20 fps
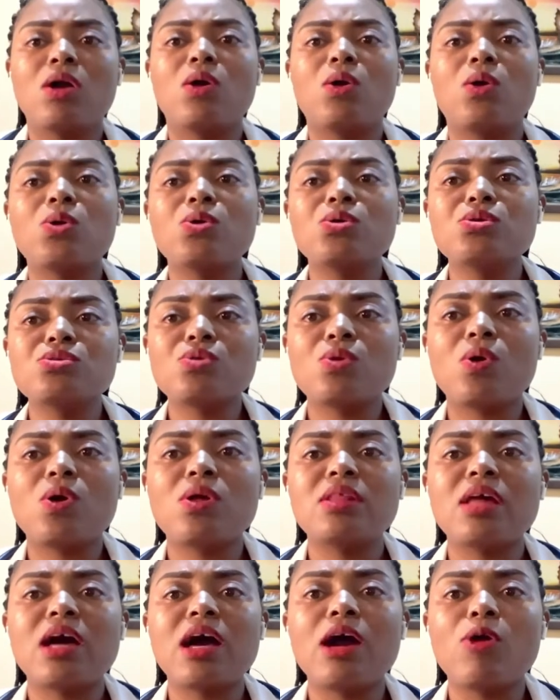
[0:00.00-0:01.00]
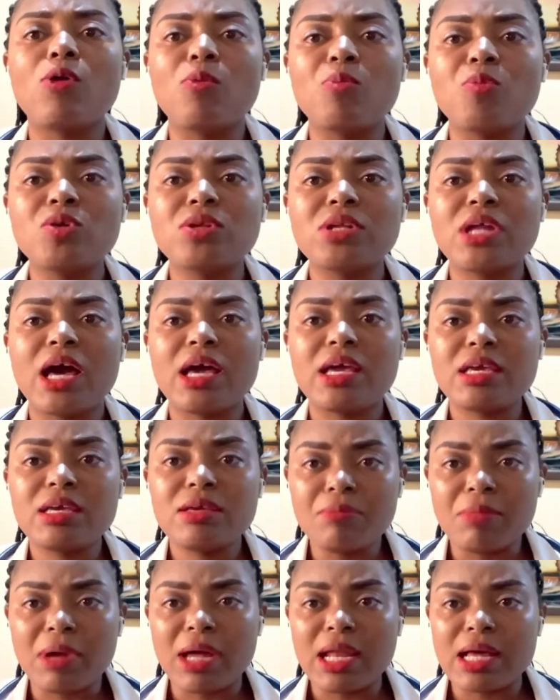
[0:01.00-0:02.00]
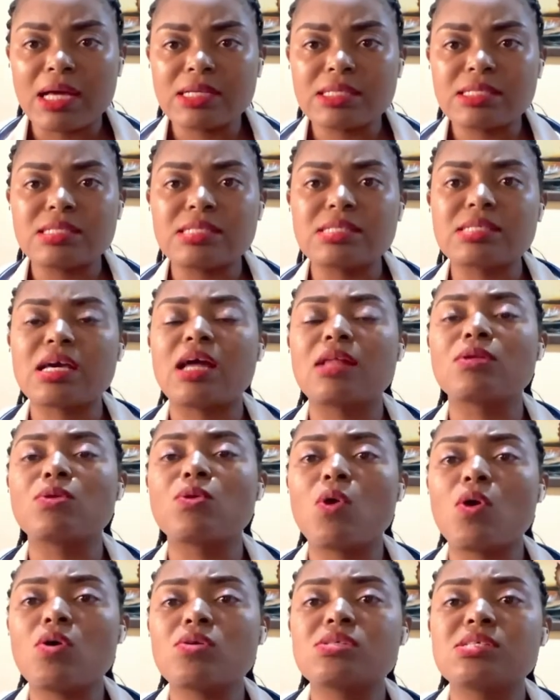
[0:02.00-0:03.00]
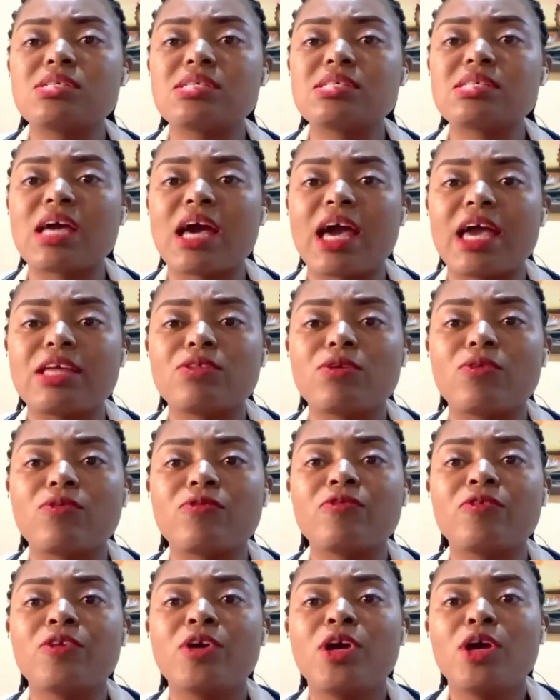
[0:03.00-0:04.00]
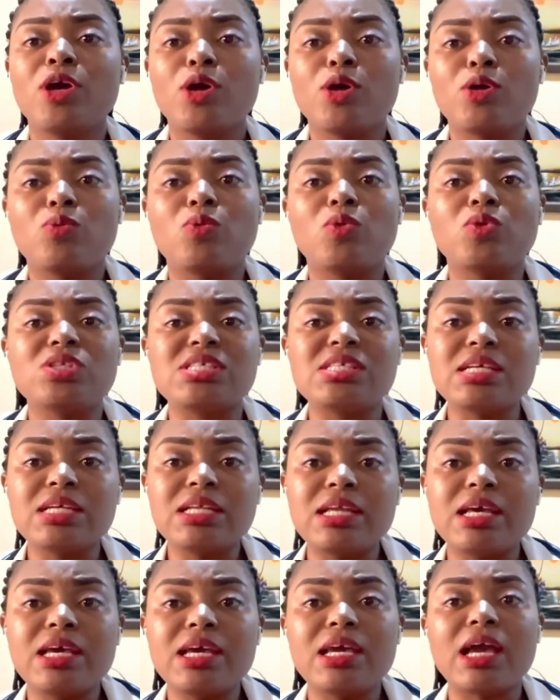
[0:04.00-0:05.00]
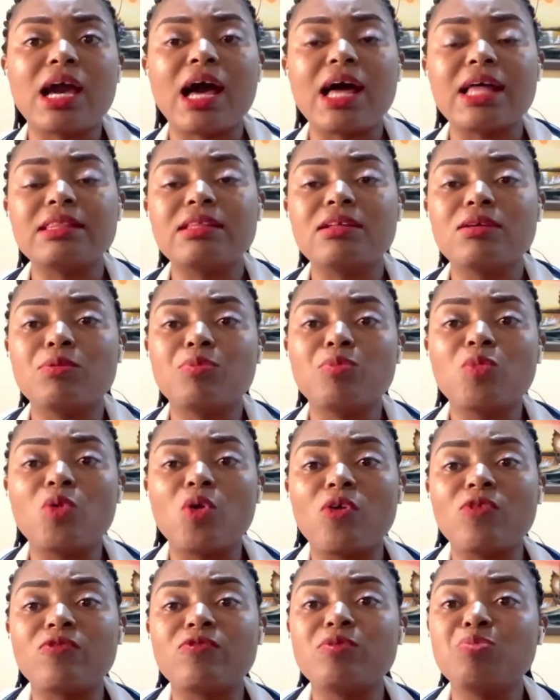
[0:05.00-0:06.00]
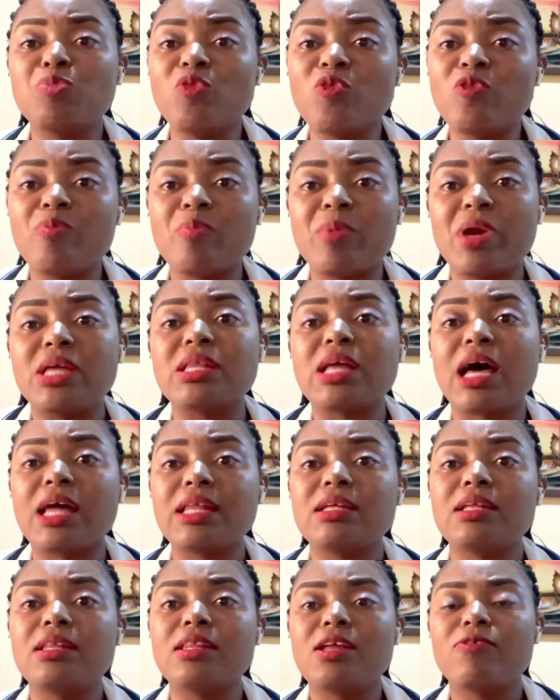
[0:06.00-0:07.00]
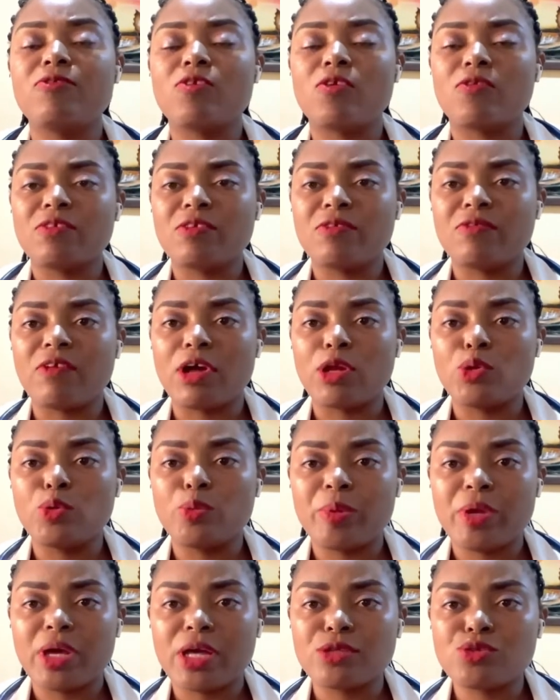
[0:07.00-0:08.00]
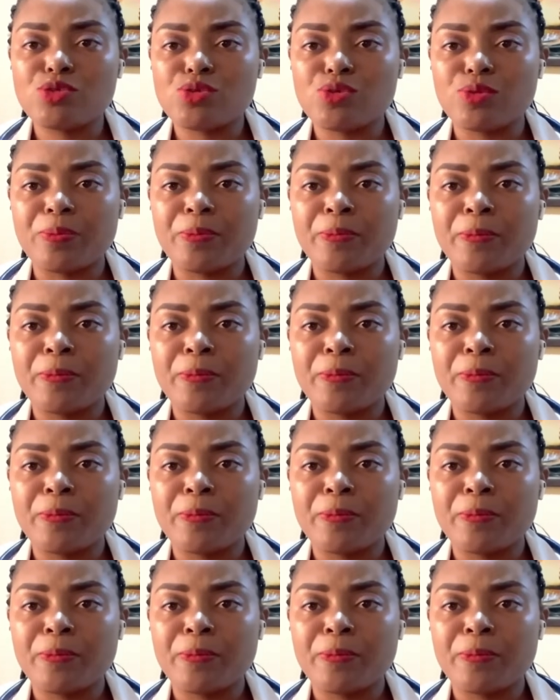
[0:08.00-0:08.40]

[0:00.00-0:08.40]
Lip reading: Also, other hormonal imbalances can cause this kind of delay at the movement at the level of the fallopian tube.